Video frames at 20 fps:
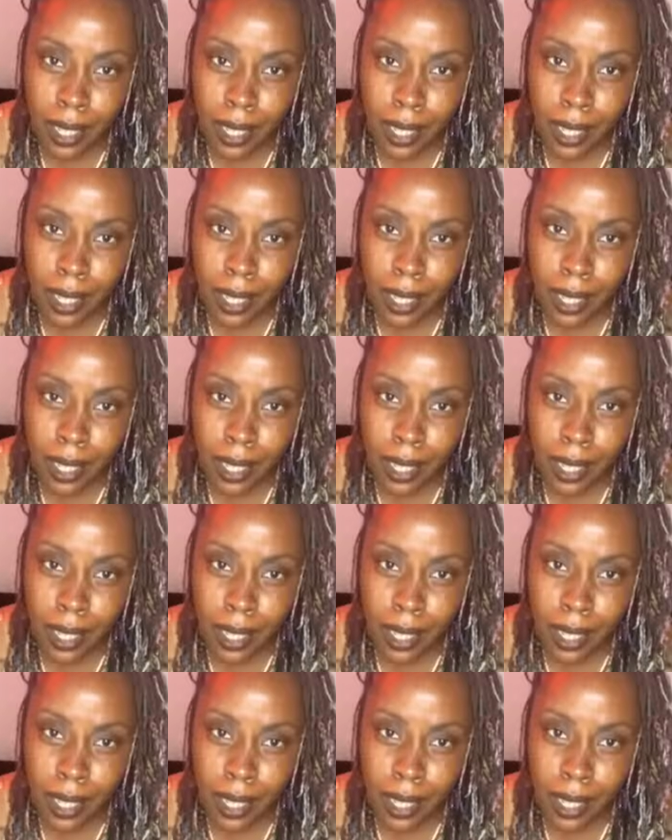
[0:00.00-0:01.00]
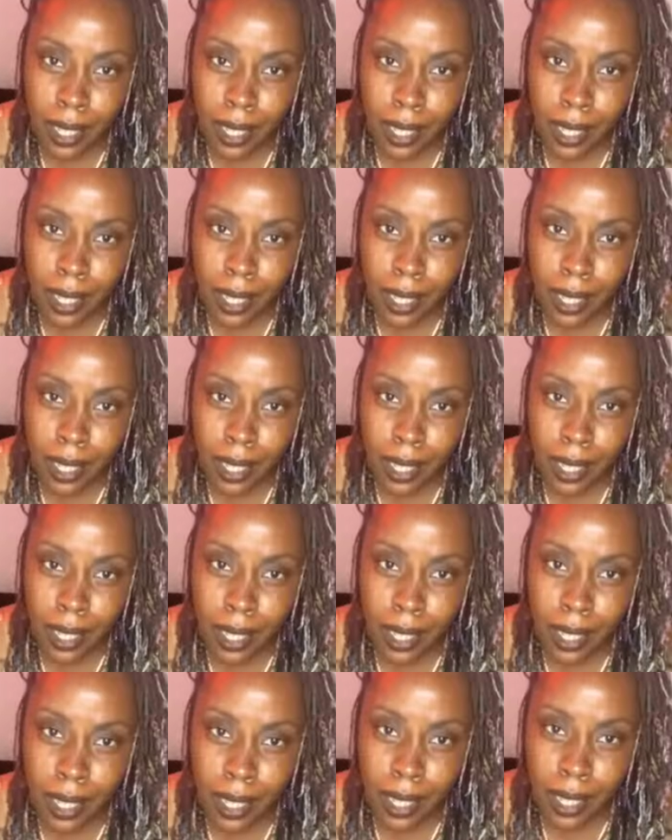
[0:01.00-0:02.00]
but I do see
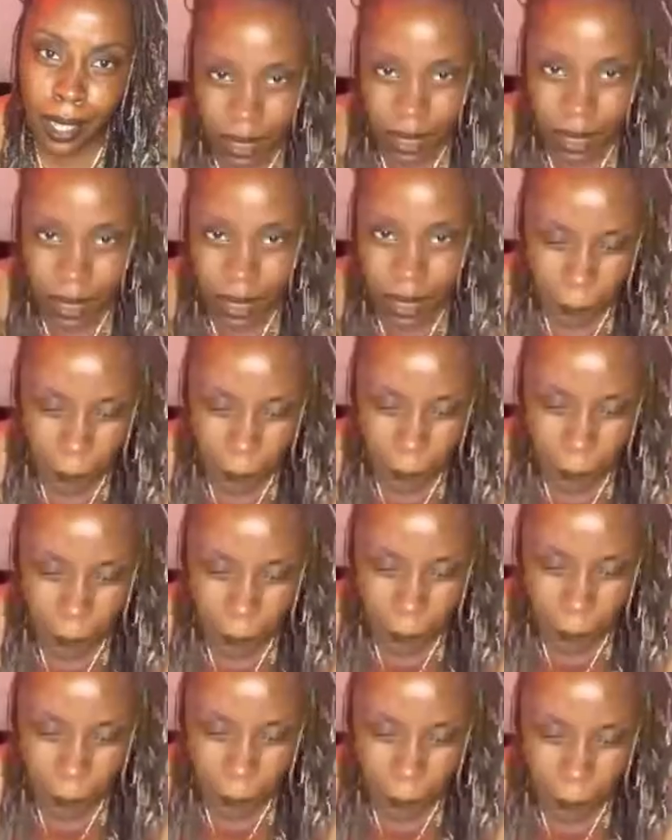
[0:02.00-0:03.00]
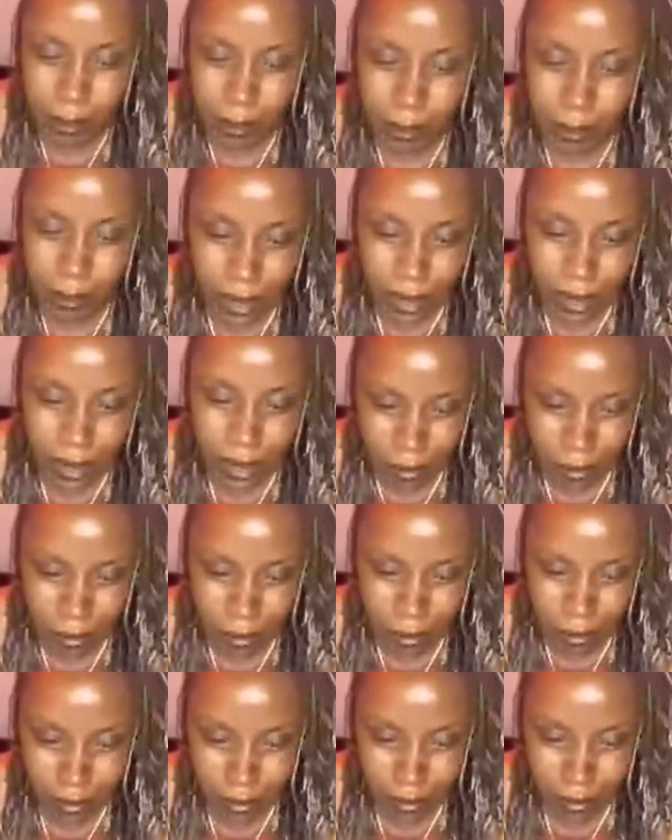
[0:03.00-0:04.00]
y'all popping in
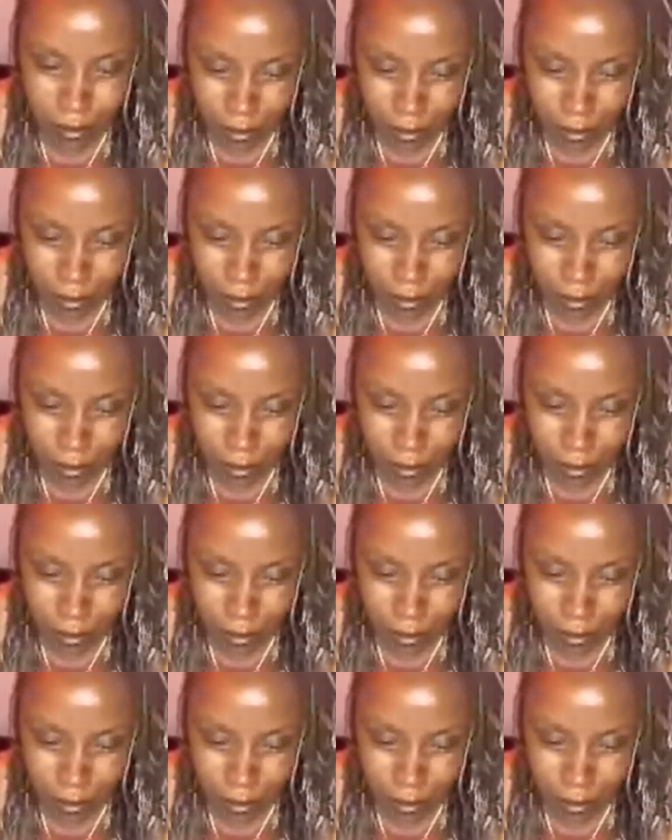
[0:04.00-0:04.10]
different